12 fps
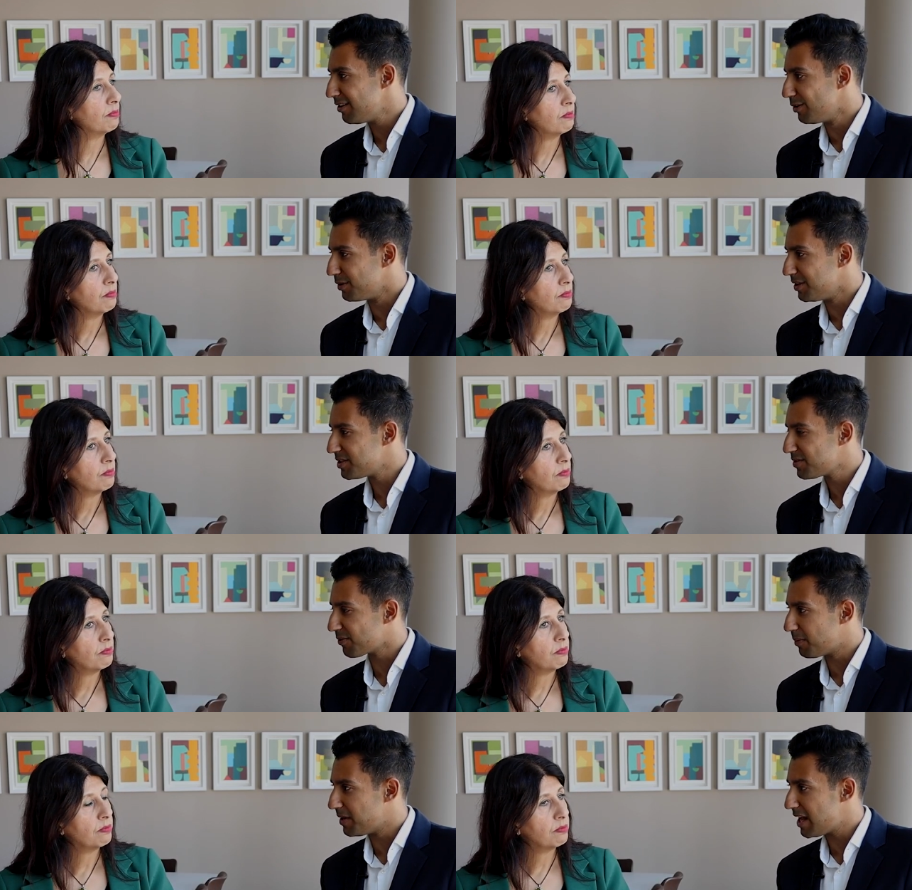Speaker 1: lawyers
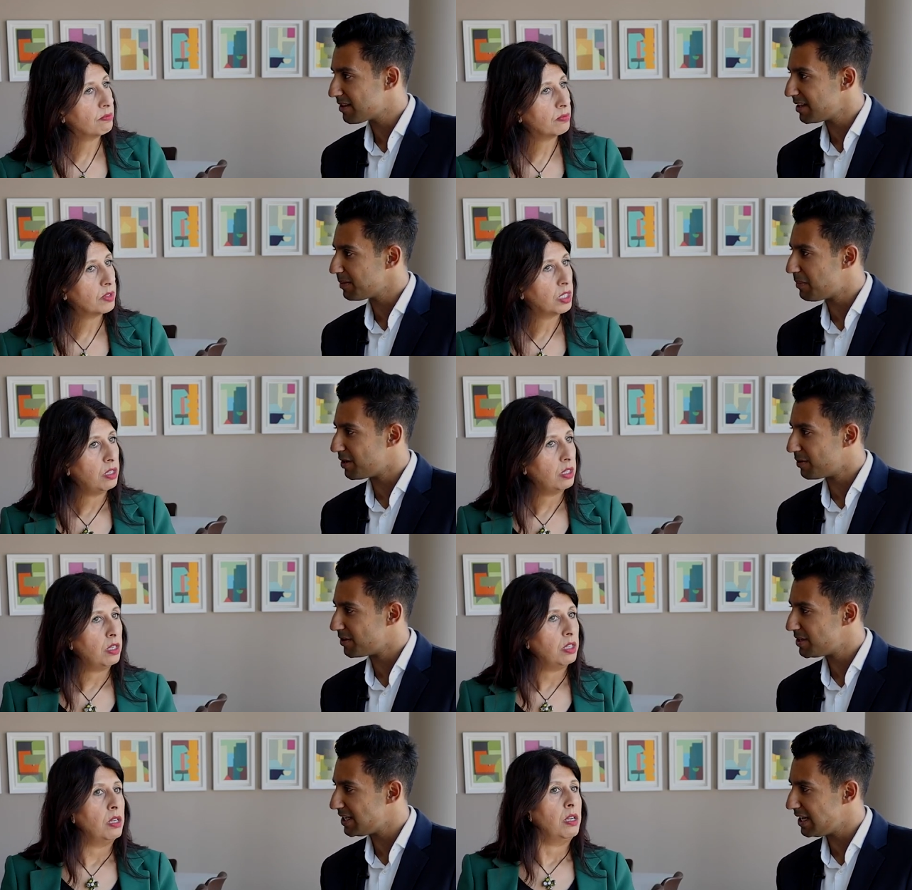from an ethnic
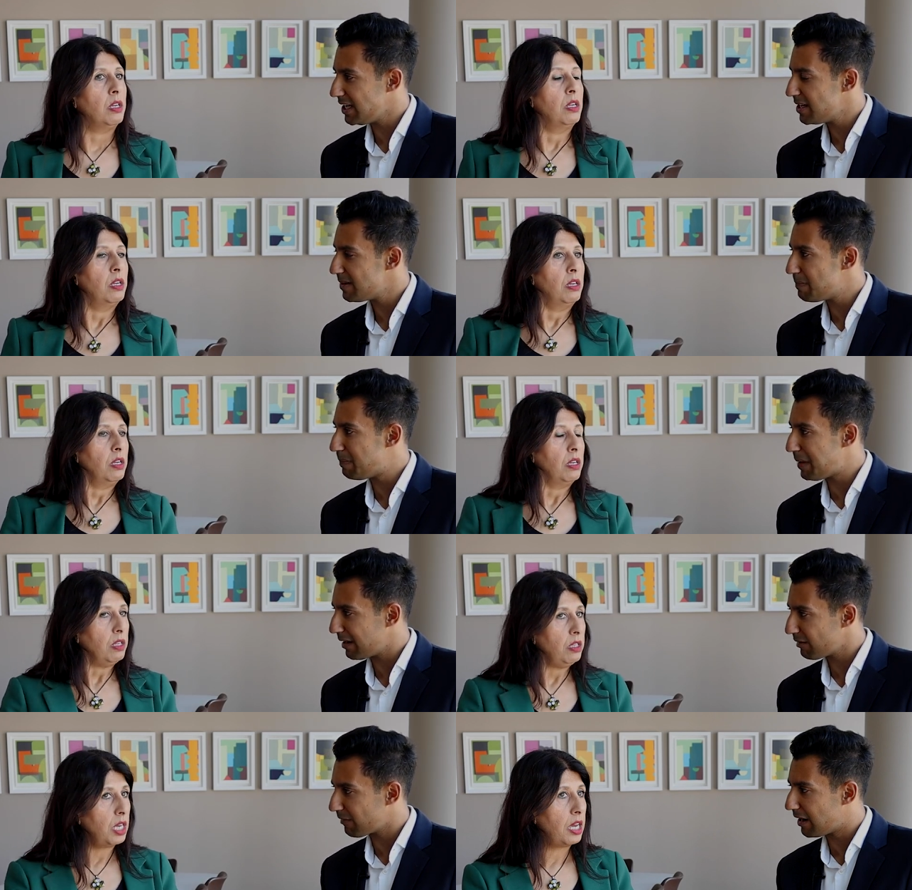minority
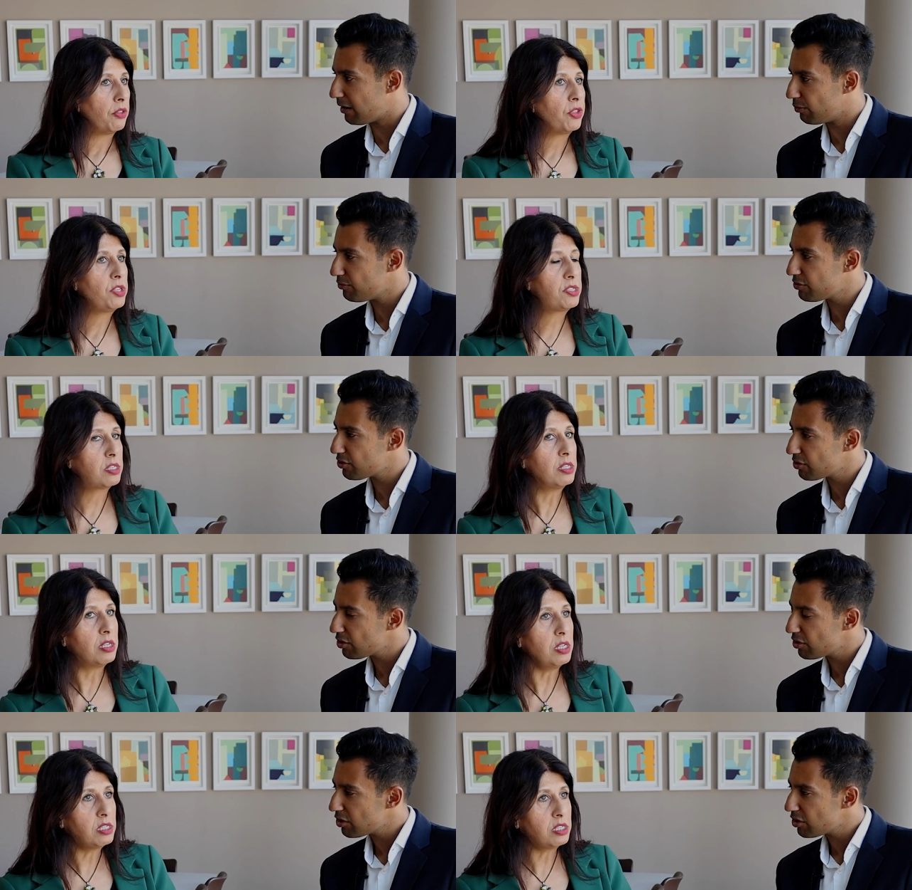
Speaker 2: that. Yeah, the
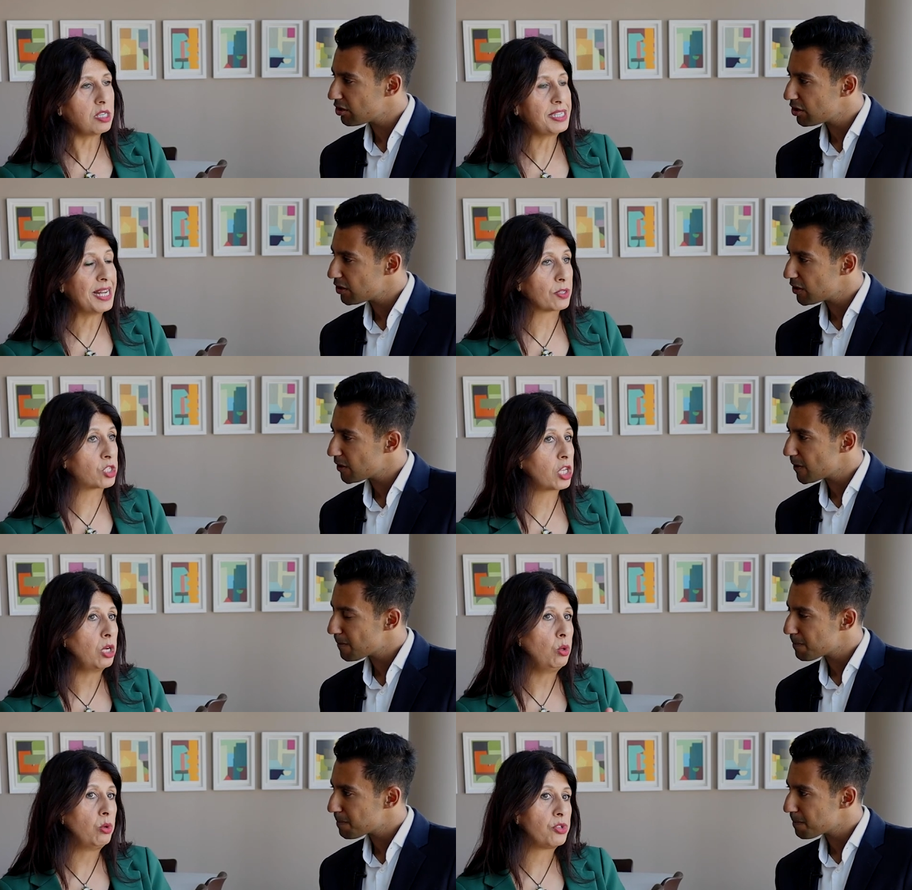statistics now.
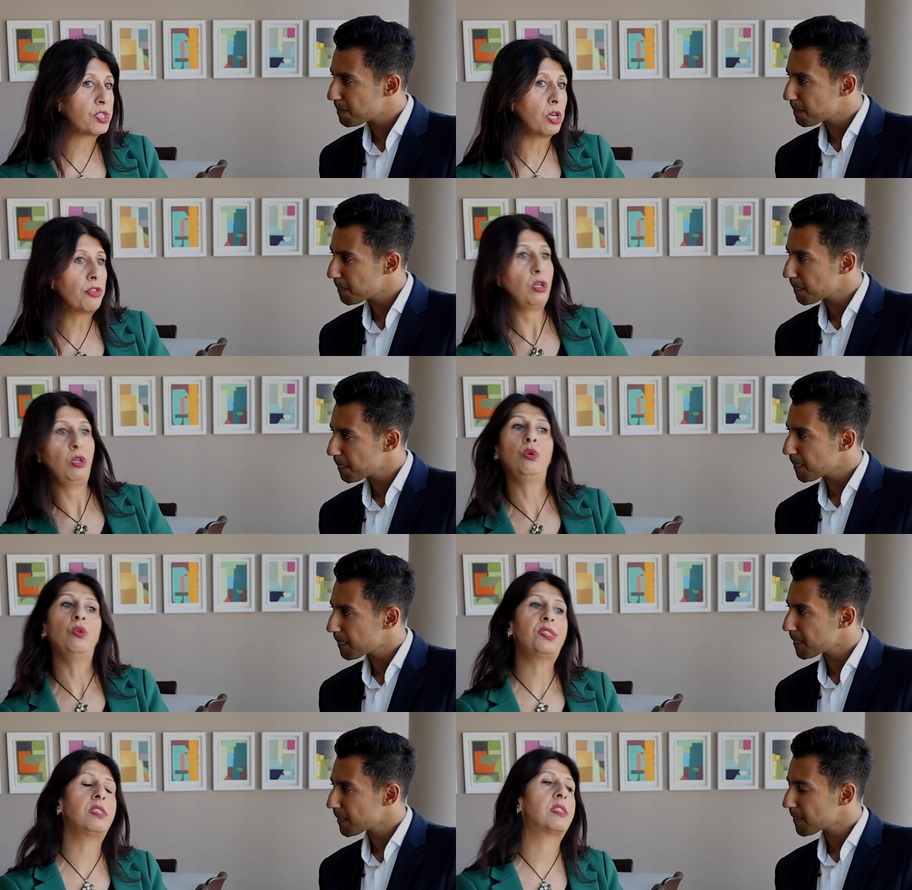So, so the
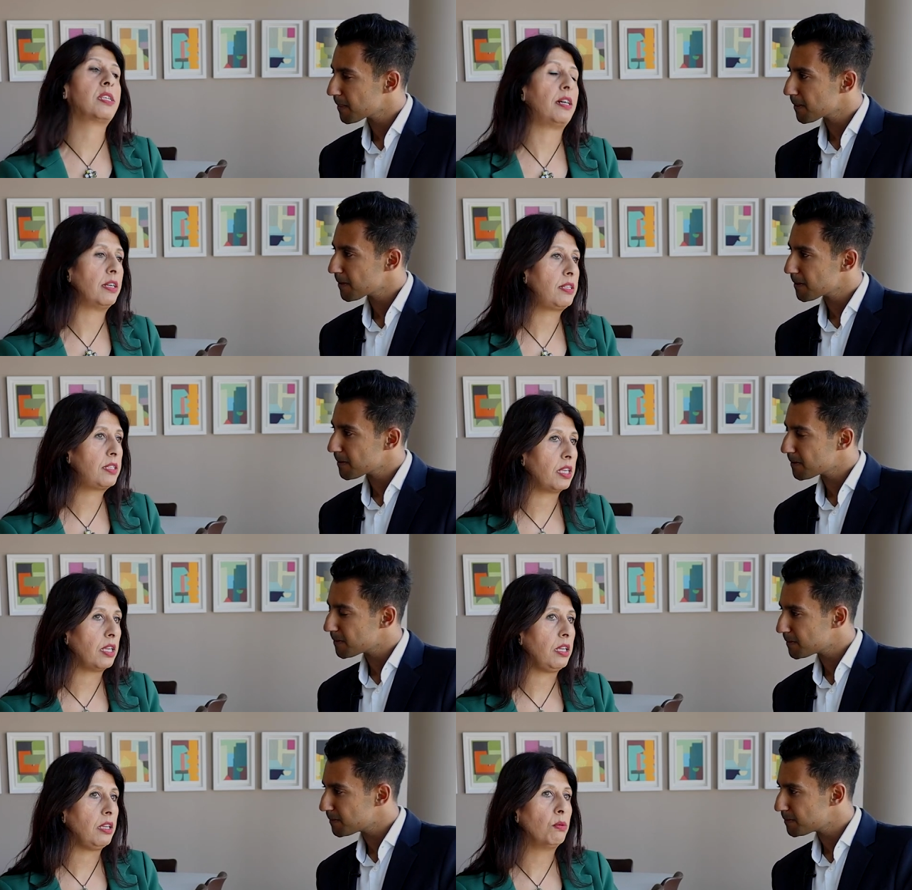Law
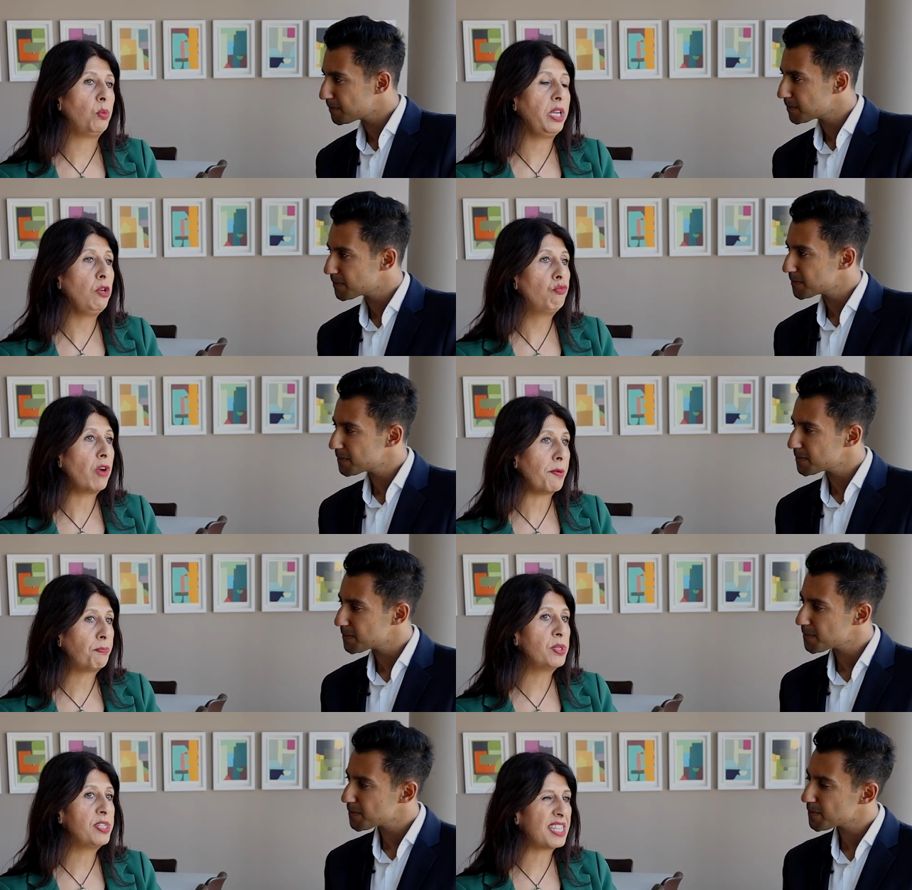Society, we
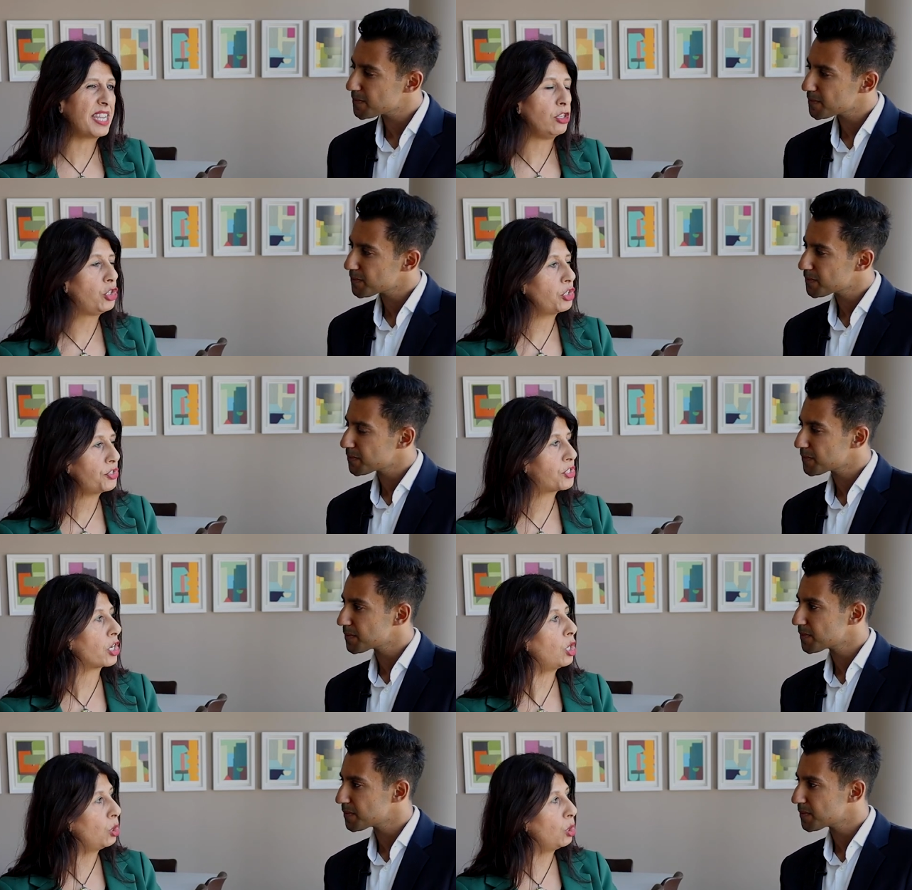represent just